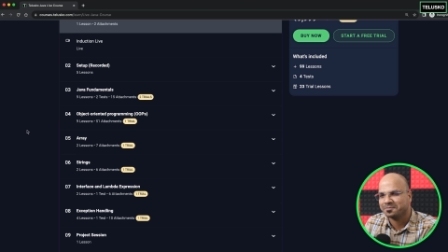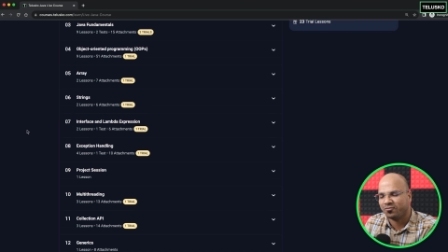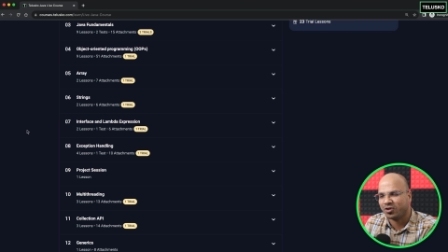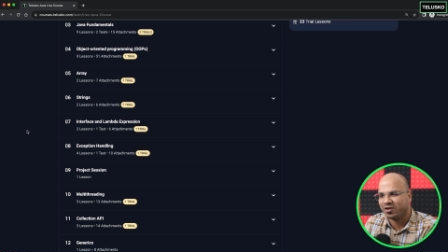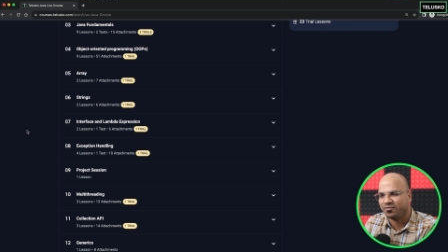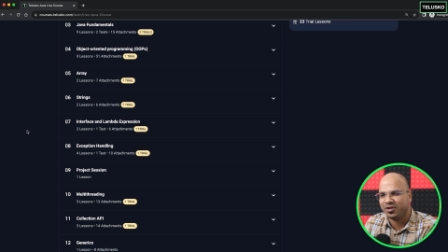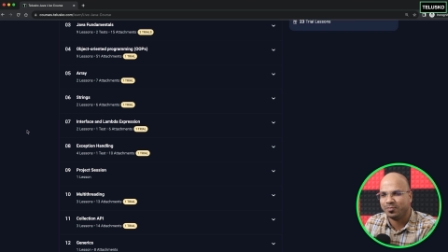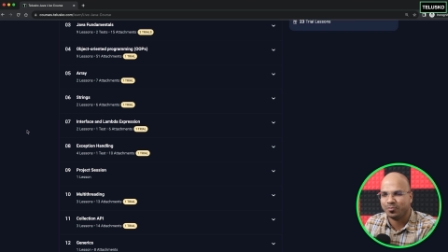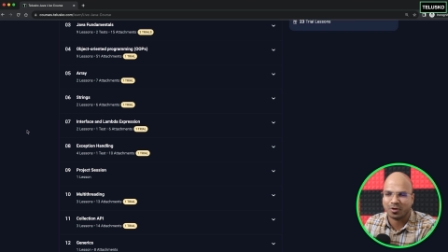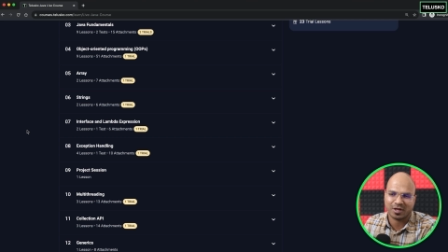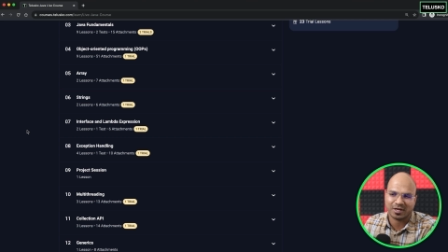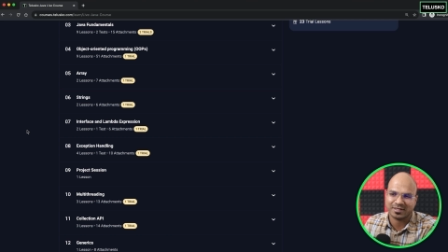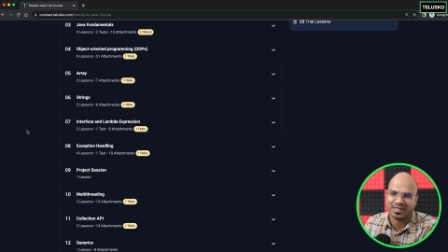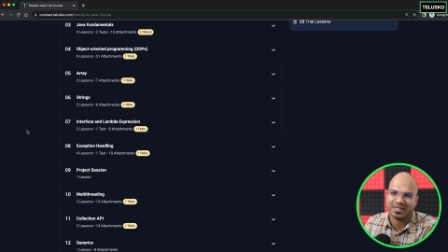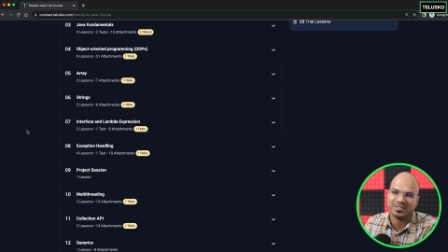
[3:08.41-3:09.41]
For every
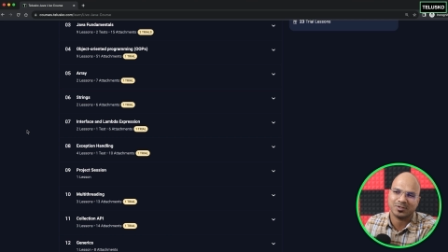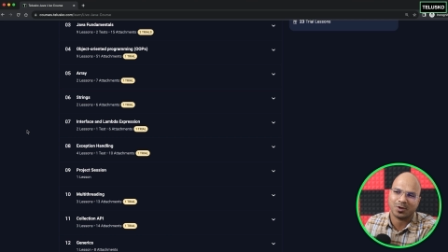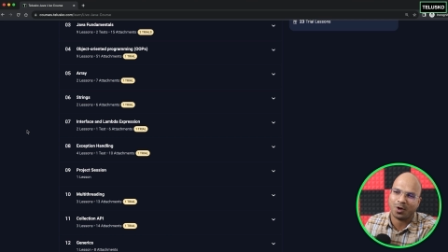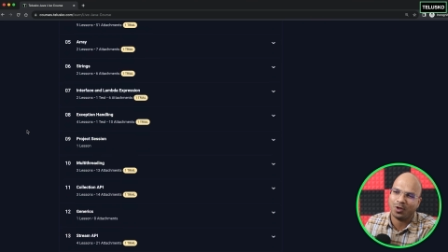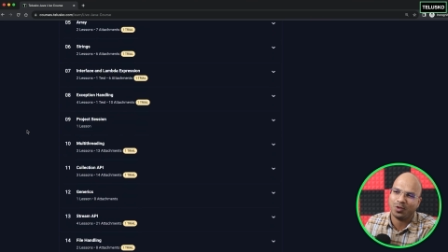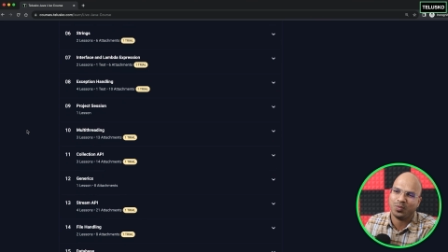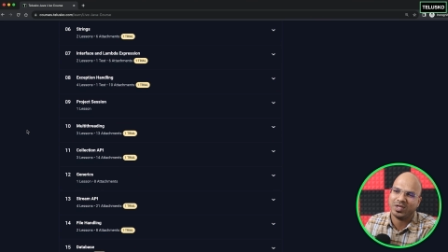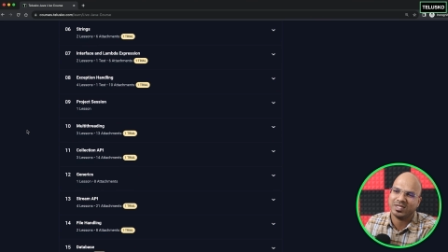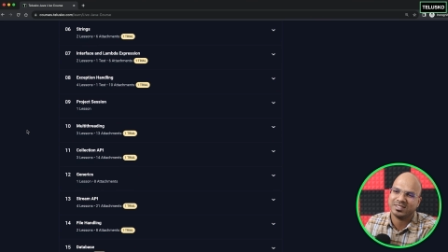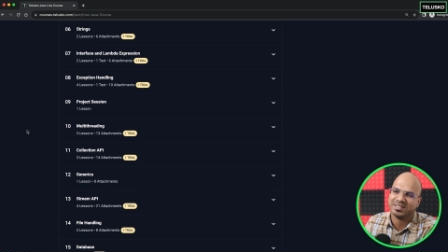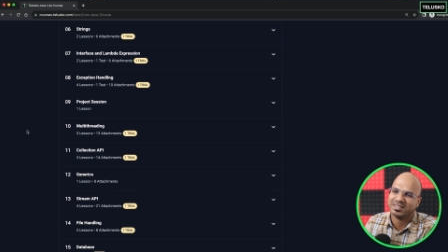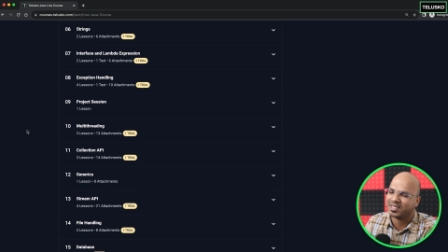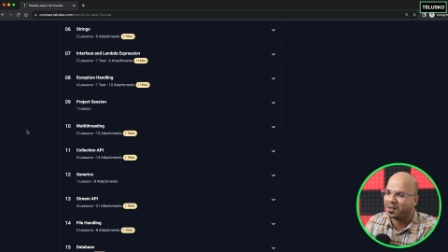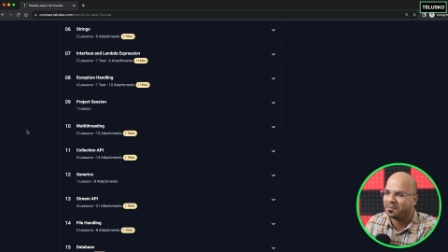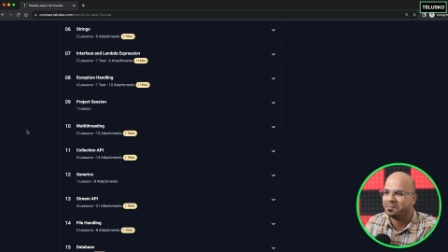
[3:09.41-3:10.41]
product, there is
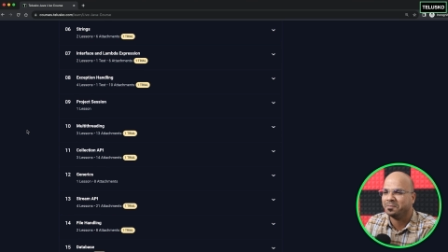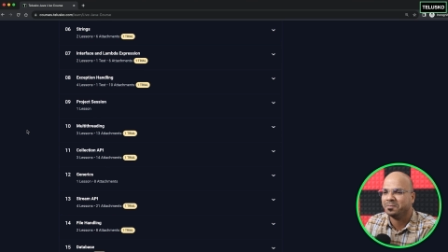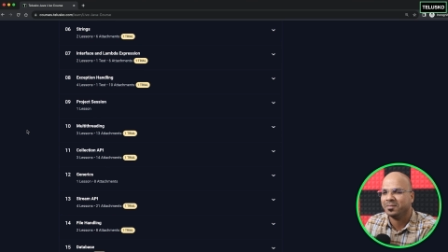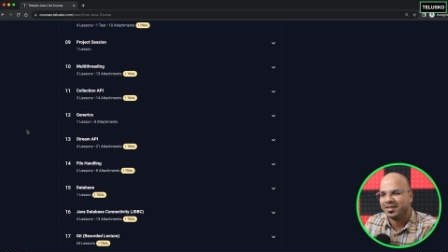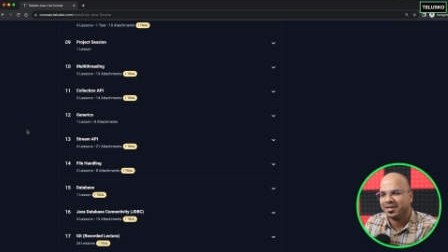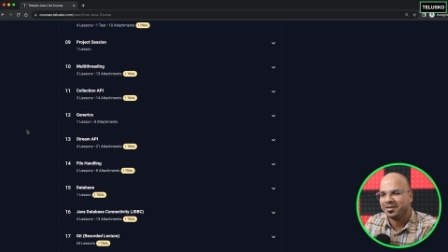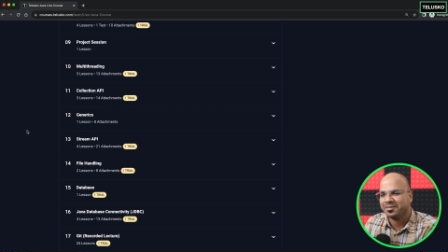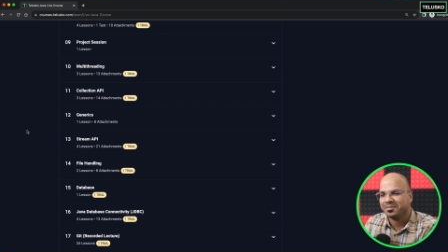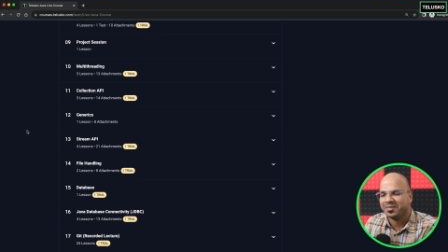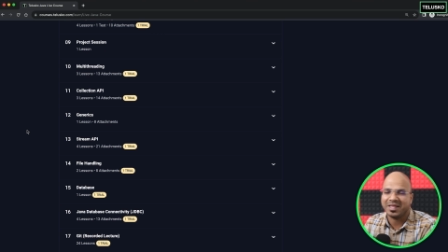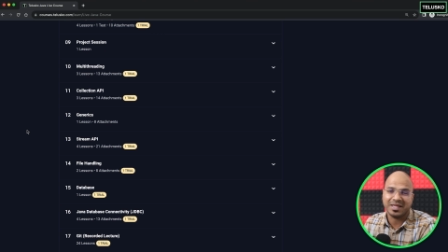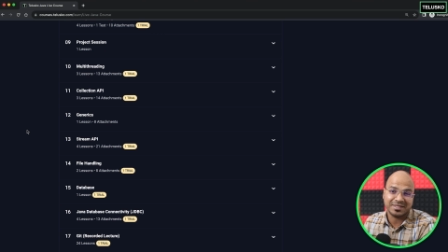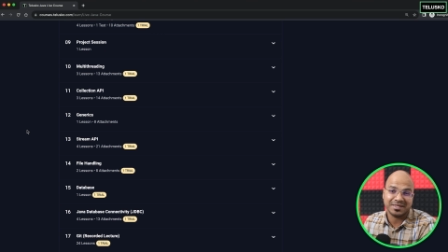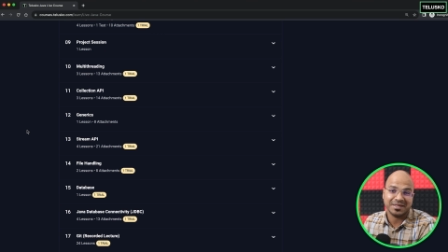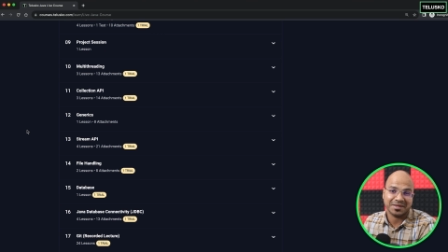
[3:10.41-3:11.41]
always something. But
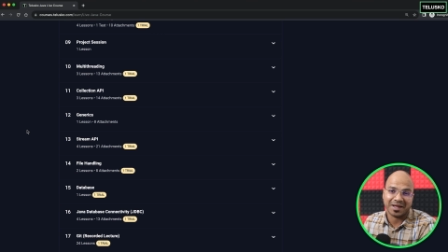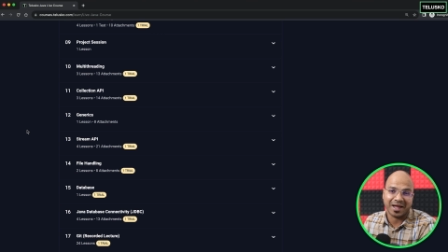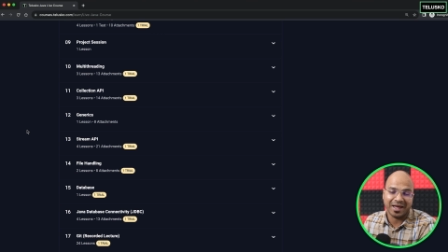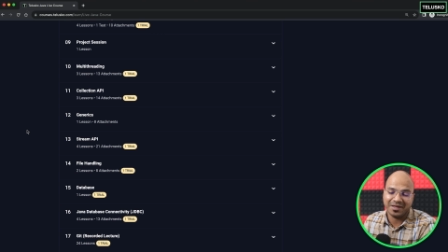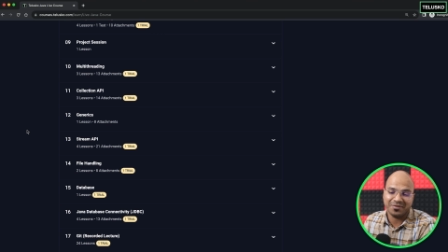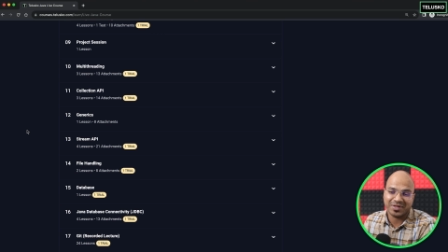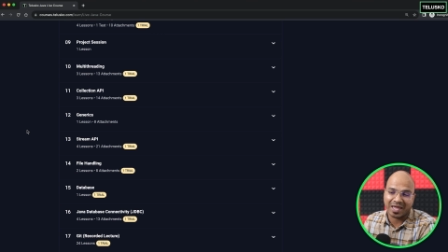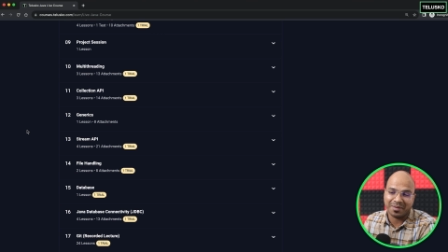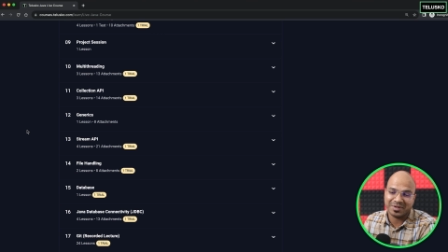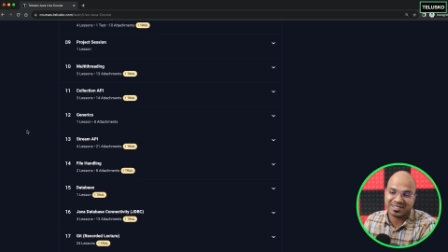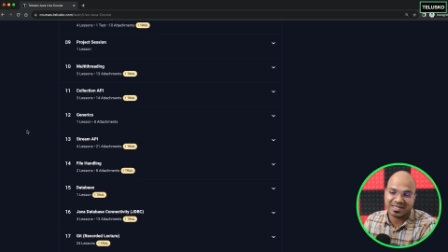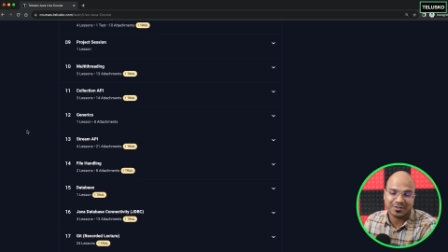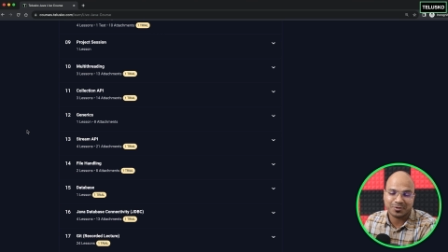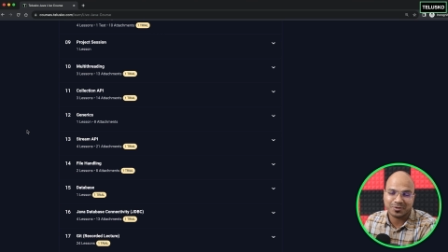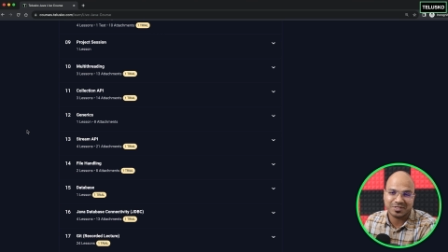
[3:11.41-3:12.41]
let's see. Uh, even I'm
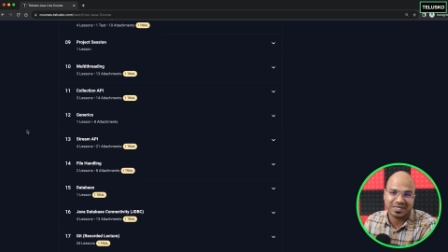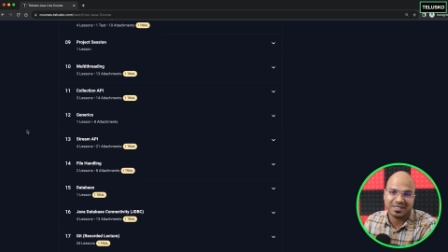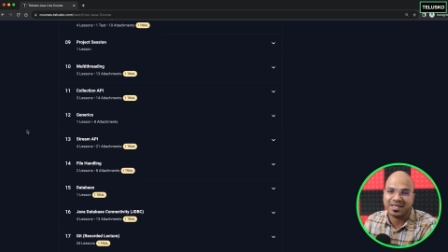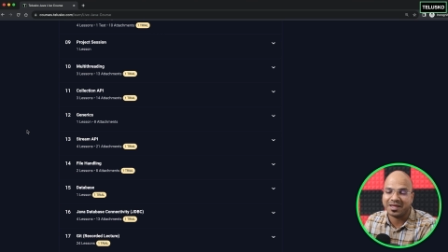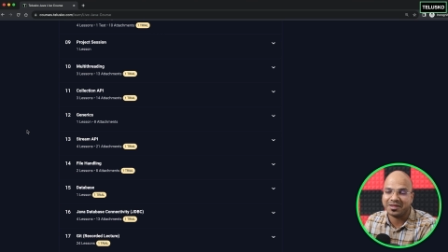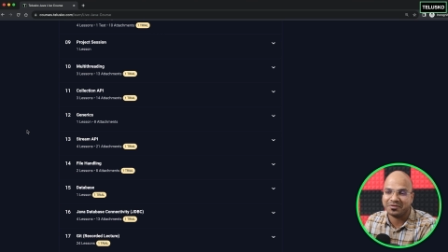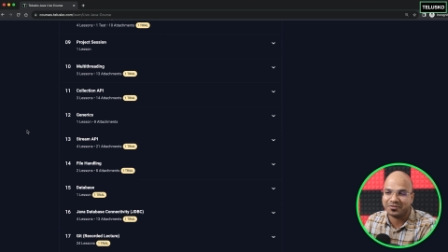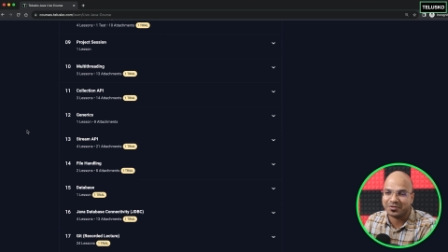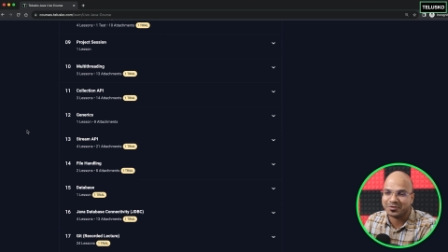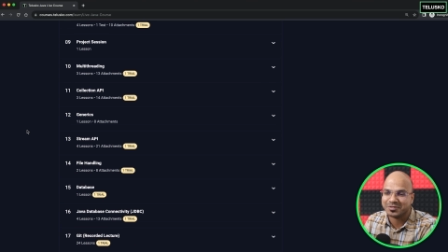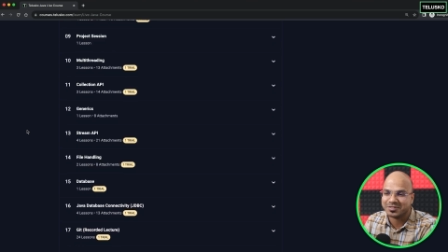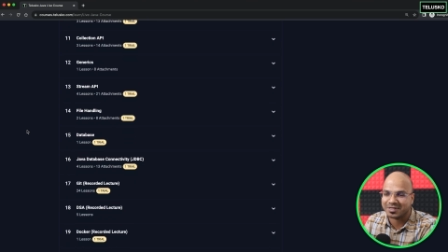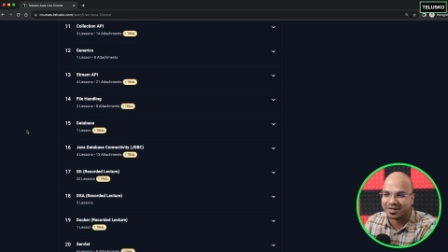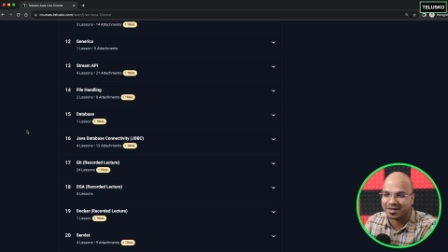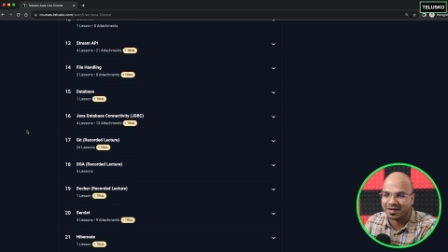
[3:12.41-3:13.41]
excited to see their
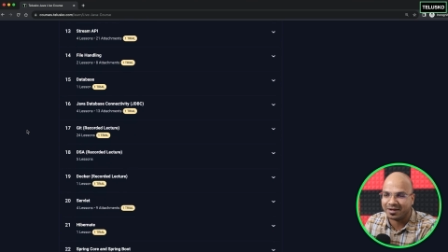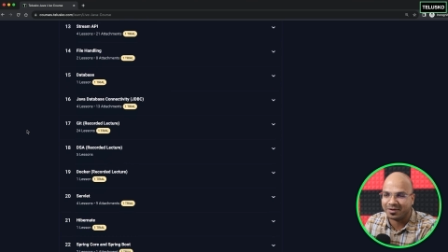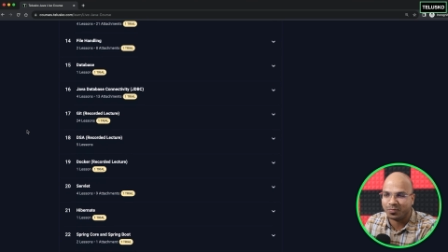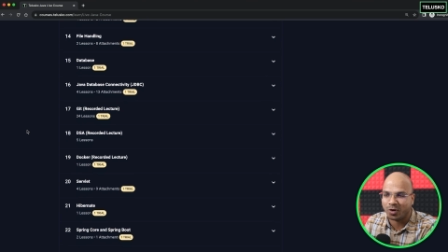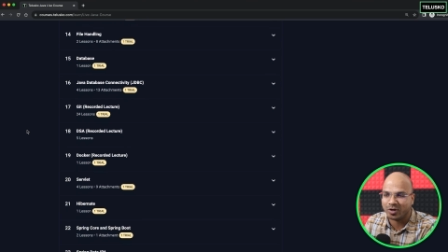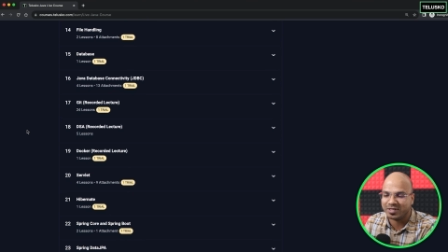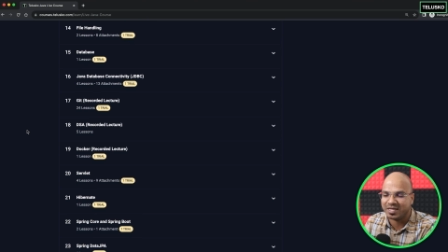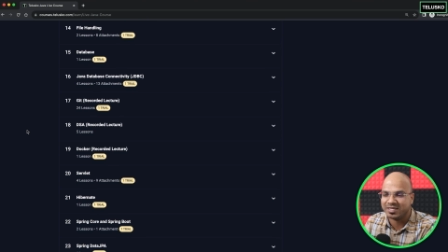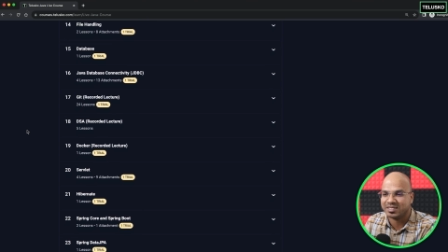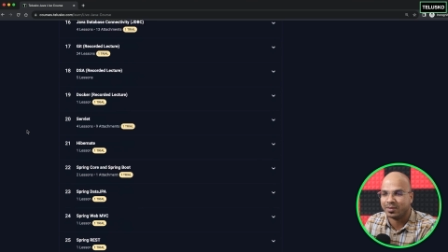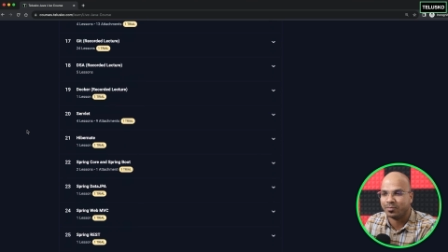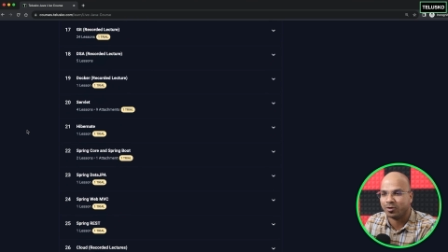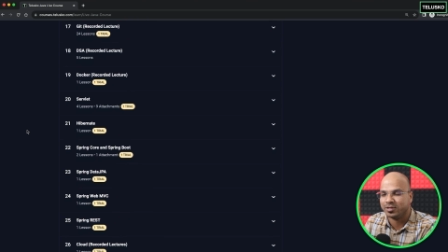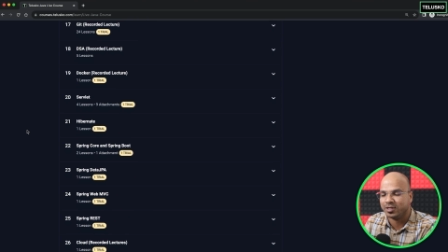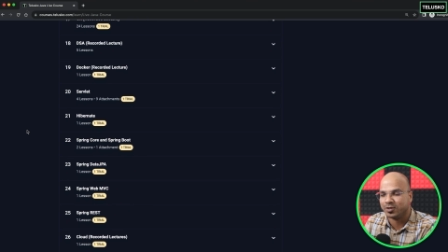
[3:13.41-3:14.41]
reviews, uh, what they say
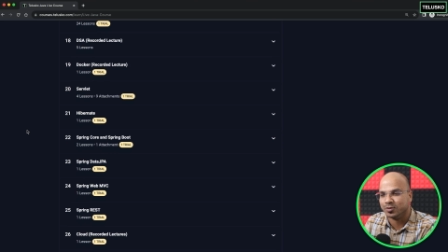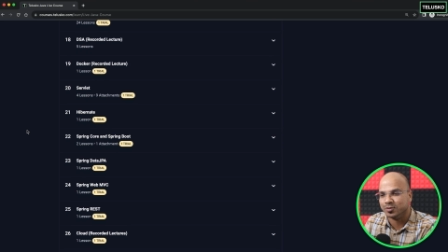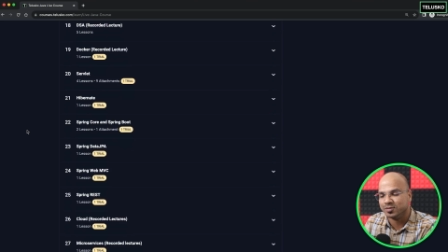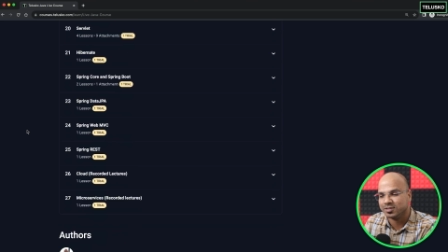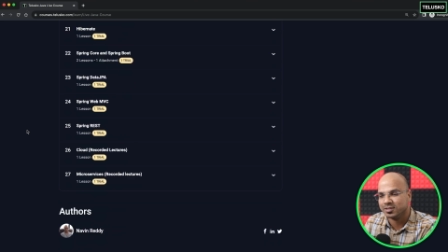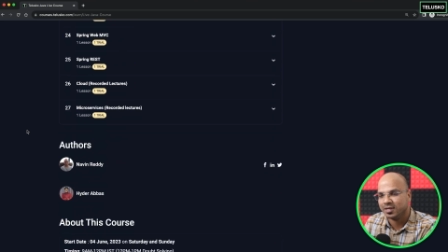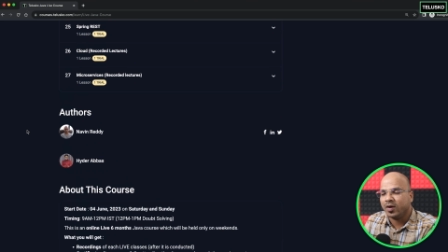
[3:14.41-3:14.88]
about the course.